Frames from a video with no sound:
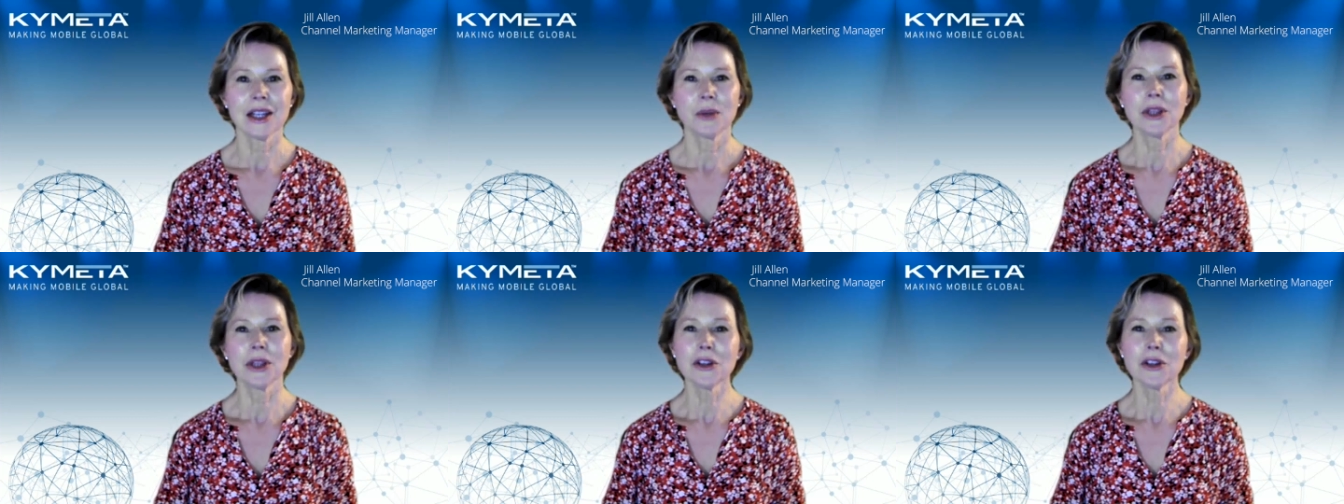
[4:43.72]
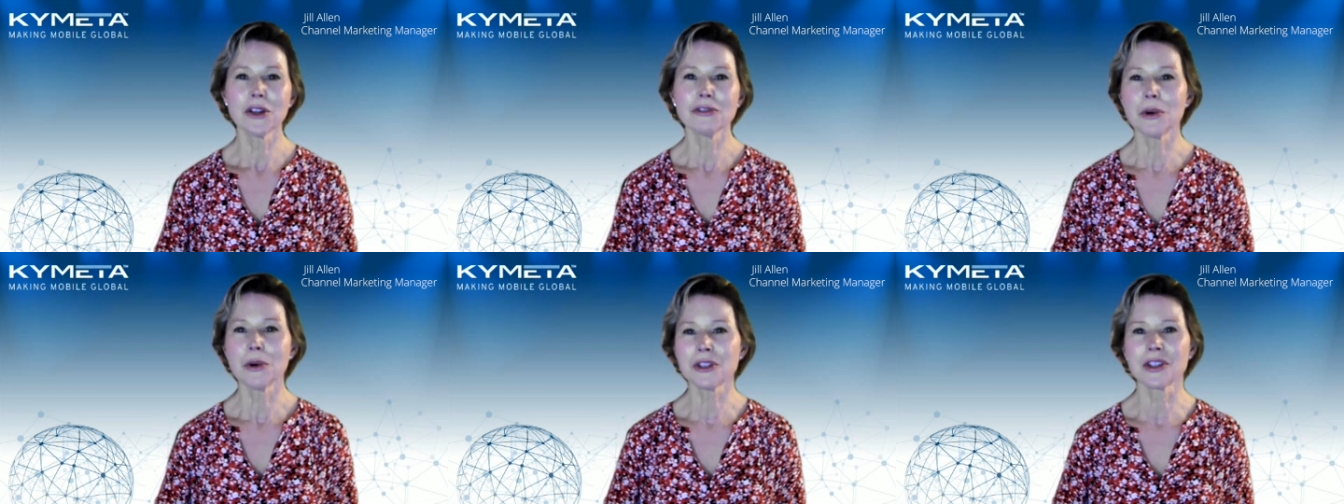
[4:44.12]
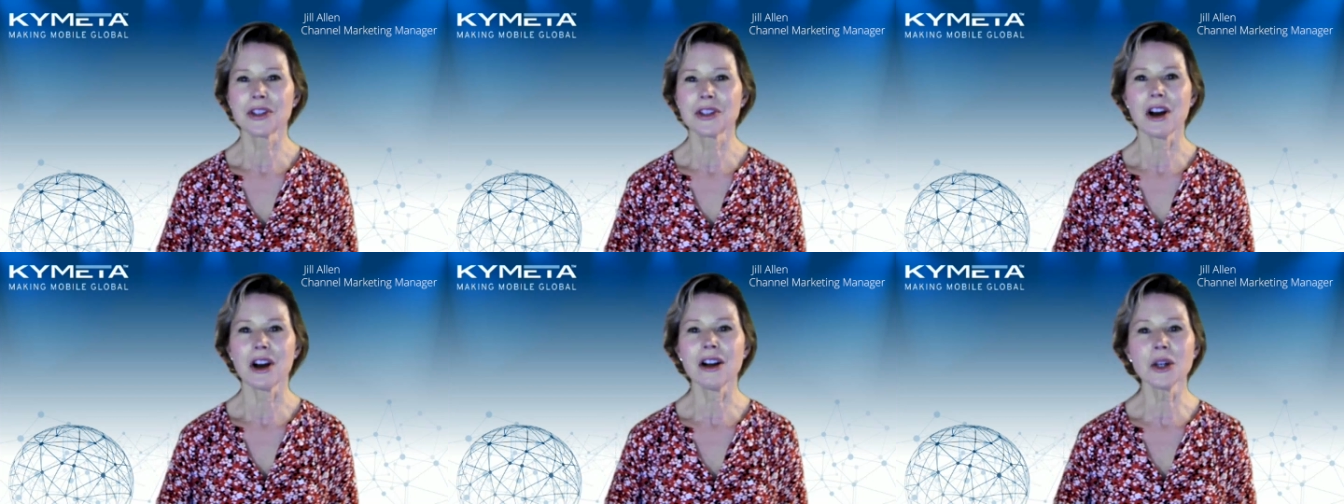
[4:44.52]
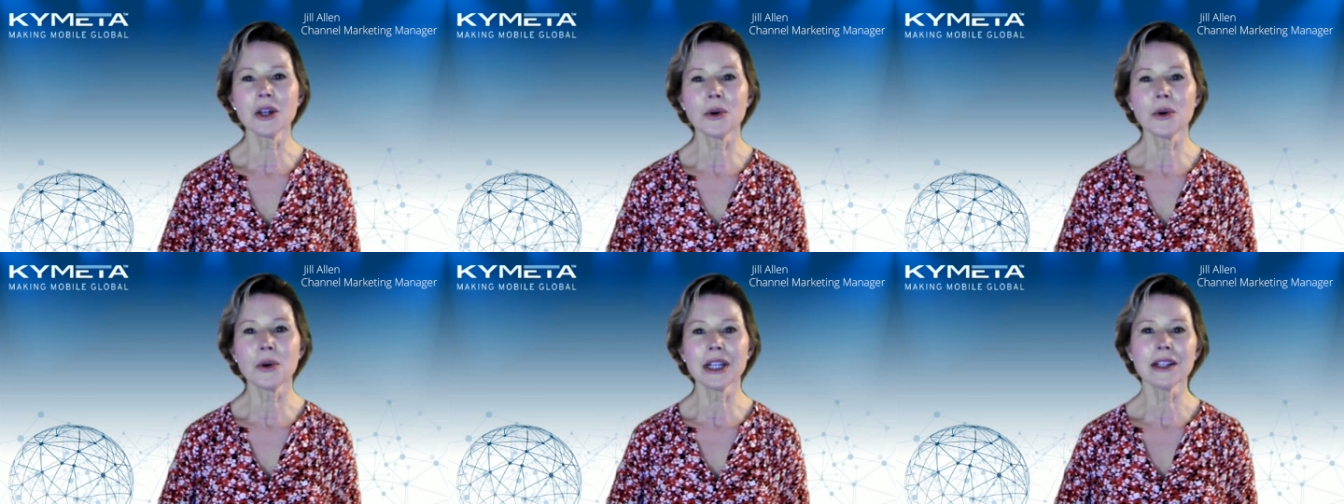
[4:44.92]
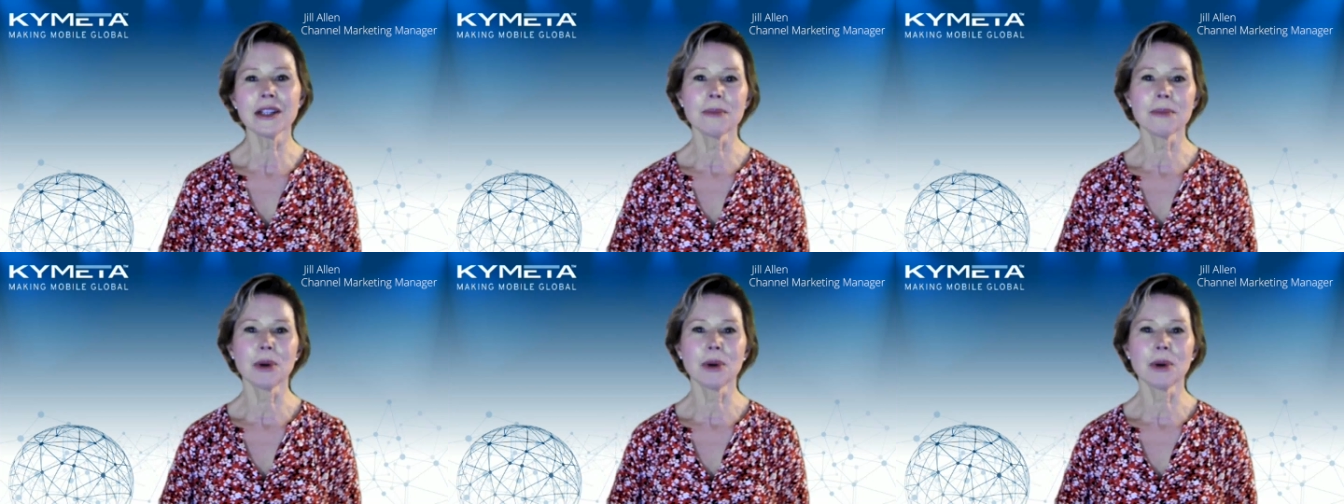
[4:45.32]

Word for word: We look forward to the ongoing